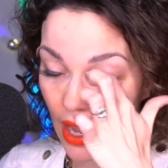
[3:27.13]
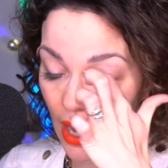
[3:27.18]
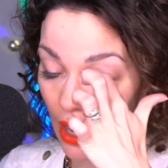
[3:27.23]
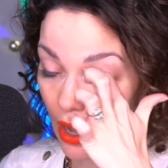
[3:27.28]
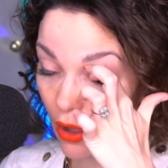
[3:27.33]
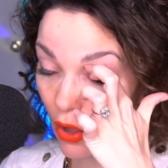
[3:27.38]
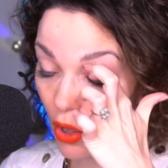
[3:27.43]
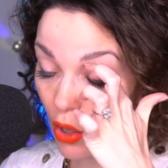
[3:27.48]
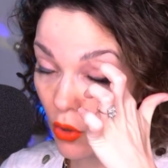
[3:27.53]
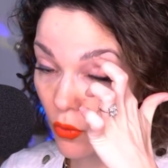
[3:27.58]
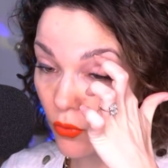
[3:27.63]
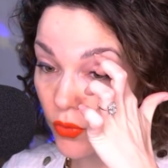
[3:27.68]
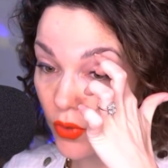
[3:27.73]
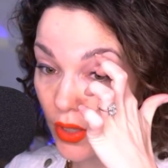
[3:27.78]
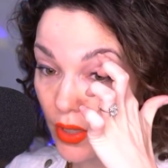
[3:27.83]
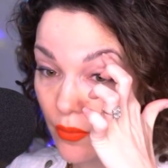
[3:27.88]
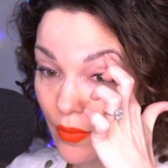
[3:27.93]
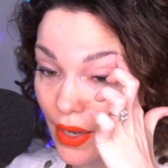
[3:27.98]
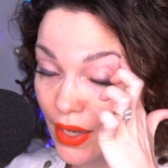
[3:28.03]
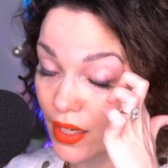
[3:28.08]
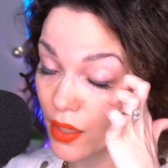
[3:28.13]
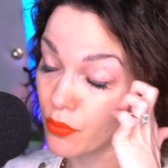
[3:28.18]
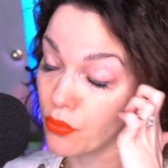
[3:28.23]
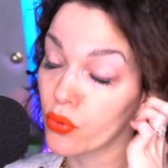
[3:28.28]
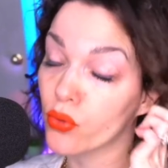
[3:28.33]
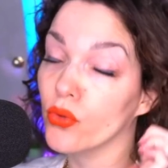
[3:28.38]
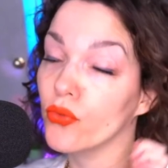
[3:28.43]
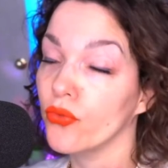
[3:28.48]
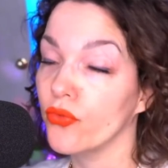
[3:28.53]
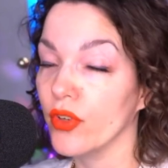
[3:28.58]
I'll hopefully make a
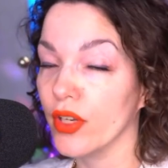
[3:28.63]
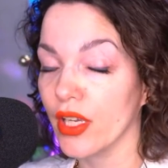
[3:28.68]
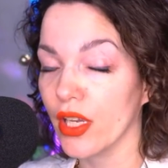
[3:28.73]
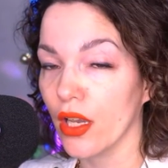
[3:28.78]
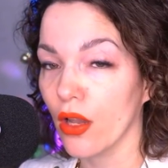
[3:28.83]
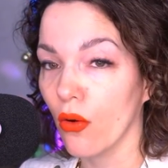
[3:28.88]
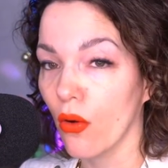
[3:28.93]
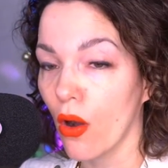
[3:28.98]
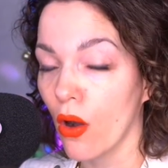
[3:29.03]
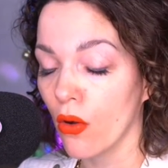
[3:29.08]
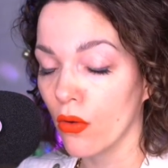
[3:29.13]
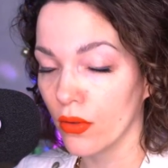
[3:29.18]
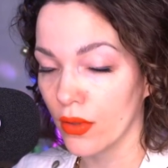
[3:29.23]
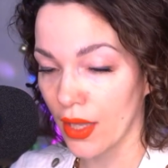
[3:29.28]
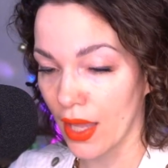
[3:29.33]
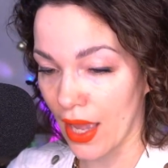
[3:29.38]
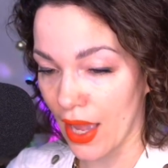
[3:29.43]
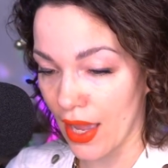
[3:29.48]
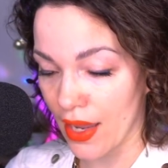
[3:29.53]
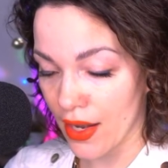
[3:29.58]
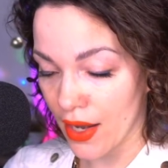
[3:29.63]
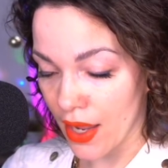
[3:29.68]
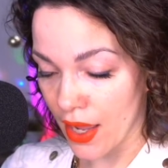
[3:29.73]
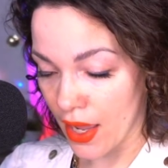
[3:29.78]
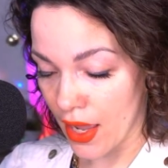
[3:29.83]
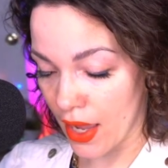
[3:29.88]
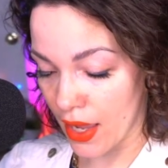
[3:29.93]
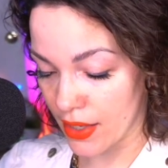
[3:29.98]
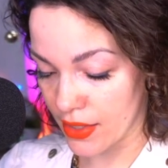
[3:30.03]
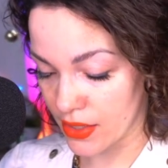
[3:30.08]
proof video on that
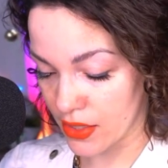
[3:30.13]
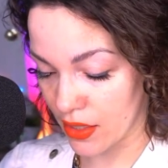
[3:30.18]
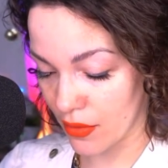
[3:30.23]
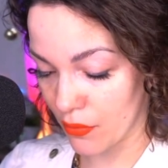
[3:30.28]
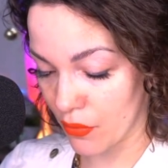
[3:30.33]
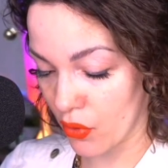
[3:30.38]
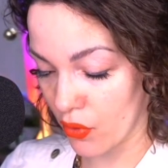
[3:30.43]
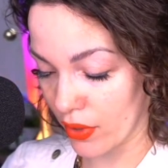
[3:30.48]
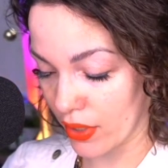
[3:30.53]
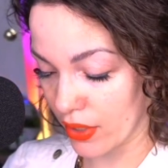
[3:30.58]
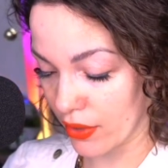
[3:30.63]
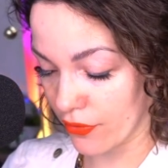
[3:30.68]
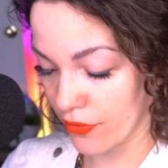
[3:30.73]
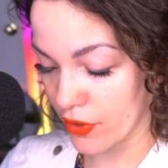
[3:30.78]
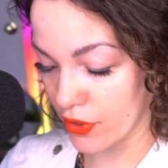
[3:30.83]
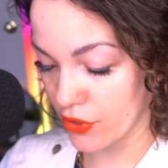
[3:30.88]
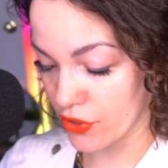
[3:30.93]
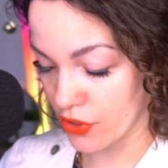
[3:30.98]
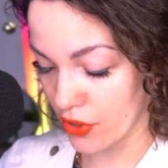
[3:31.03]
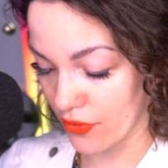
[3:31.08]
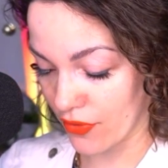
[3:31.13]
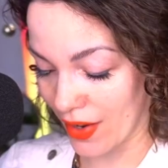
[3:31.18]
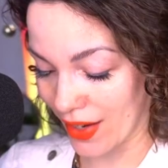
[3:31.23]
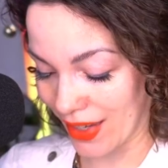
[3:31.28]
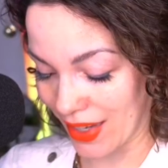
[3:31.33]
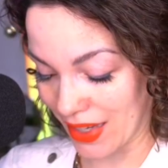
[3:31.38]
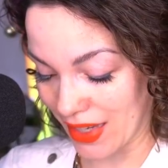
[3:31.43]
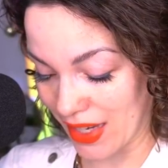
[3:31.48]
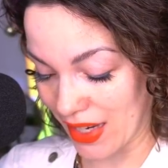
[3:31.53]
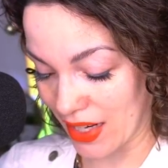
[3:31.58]
at some point in the future if I
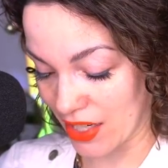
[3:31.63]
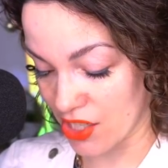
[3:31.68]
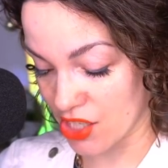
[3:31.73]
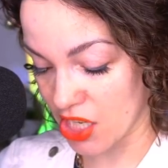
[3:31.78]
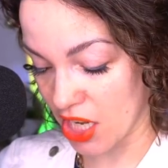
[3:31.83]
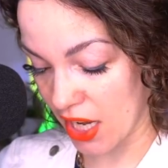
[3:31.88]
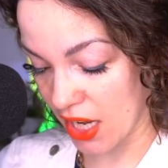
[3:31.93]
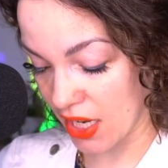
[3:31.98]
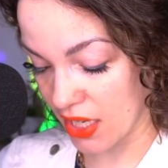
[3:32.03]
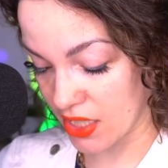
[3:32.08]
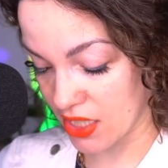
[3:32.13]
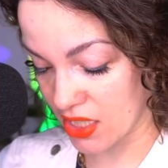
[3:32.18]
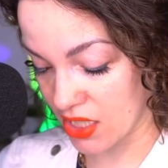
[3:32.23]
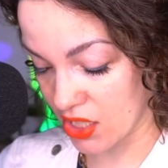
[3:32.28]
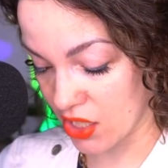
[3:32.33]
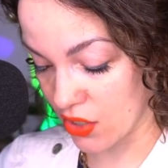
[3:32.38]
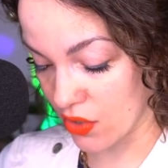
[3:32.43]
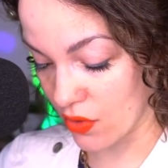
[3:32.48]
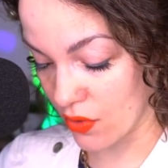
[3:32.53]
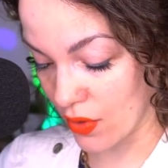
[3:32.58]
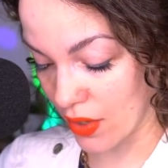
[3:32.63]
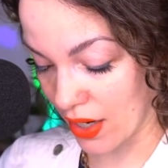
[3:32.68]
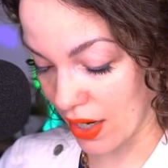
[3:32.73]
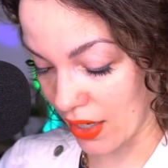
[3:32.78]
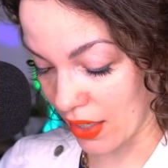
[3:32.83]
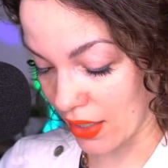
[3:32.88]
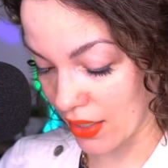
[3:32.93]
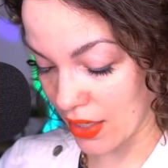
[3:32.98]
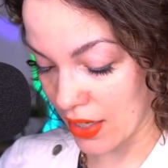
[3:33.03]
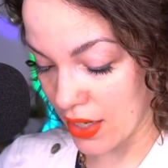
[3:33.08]
can get a chance to. I
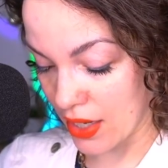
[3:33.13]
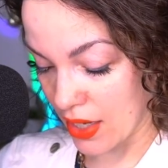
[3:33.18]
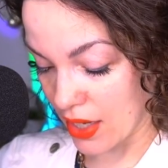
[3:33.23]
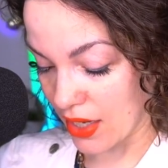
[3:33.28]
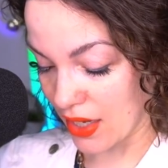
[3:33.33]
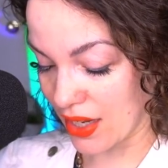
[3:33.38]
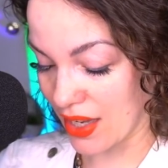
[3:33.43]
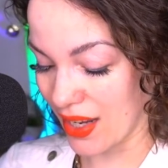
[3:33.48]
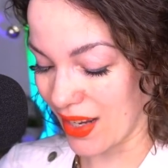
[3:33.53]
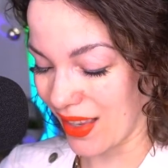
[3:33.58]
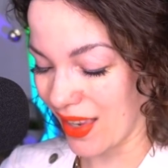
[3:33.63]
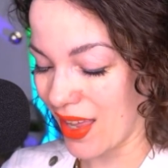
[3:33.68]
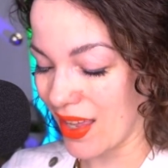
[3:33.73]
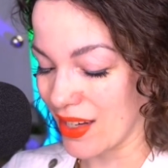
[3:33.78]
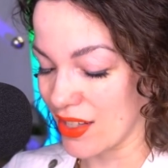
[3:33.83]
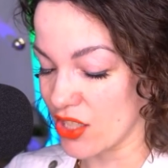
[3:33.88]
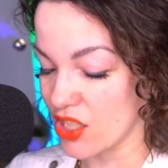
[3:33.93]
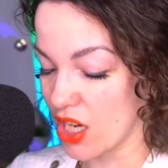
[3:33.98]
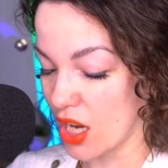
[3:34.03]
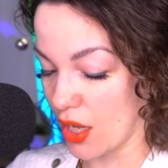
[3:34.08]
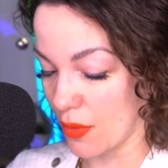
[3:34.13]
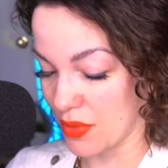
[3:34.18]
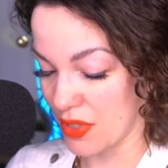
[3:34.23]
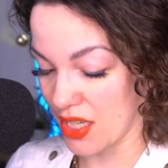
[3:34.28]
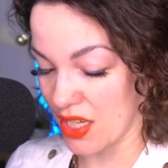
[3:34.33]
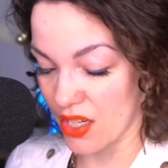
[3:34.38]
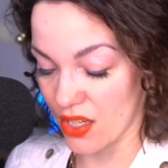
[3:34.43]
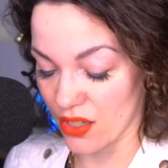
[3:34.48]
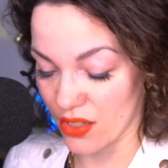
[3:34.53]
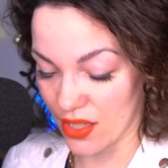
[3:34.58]
got a lot of jobs
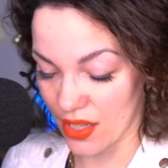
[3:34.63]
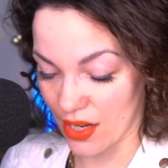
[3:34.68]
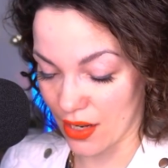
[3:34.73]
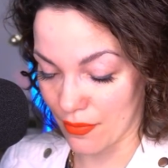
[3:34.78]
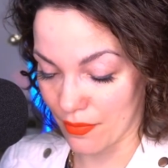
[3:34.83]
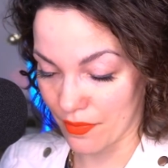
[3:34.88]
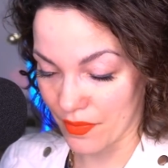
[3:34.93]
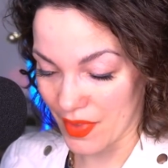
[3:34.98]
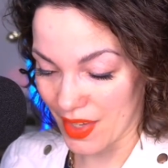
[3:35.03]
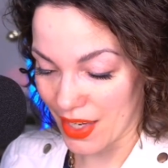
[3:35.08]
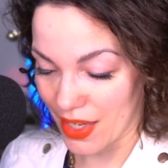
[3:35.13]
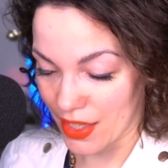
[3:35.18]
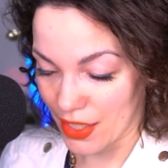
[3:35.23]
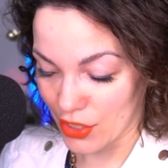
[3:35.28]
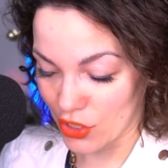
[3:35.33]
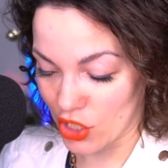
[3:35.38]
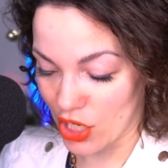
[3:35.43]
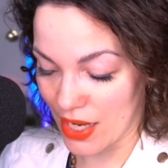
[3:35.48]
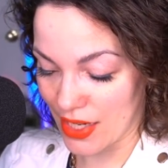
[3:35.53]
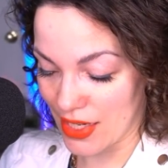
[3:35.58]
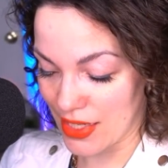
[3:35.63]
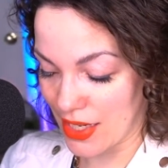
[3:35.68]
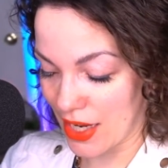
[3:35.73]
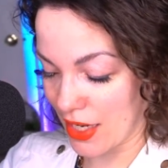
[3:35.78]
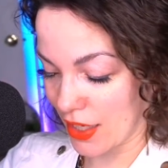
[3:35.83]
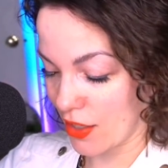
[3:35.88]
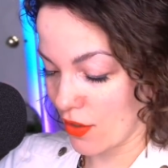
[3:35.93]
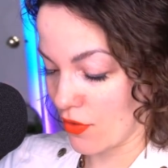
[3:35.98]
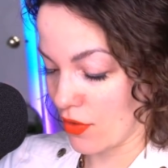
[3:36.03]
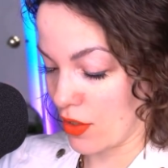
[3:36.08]
here that I'm trying to
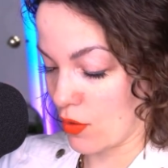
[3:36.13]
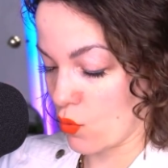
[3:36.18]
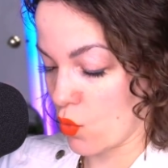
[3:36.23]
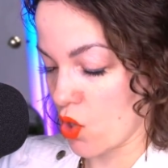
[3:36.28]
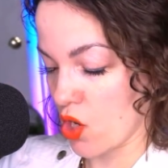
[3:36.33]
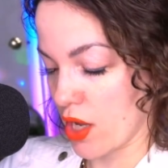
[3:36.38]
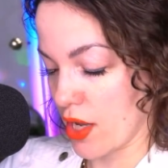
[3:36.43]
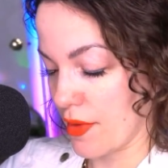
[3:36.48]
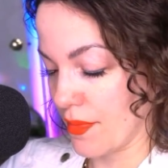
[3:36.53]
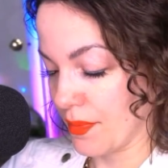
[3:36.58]
take on in one.